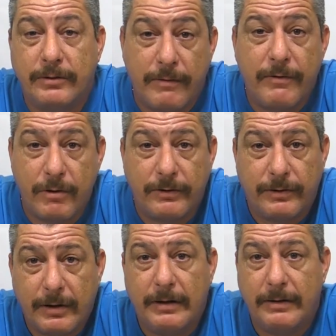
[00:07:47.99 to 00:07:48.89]
Of course,
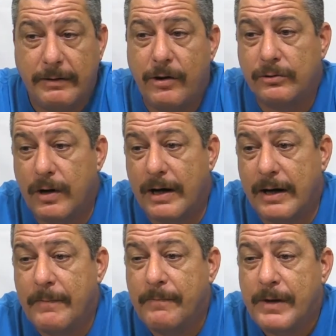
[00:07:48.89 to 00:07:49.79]

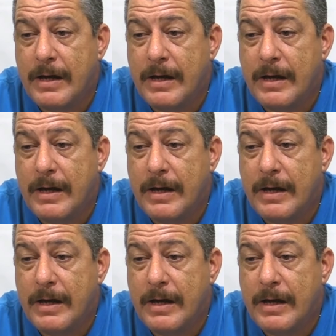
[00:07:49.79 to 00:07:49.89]
usually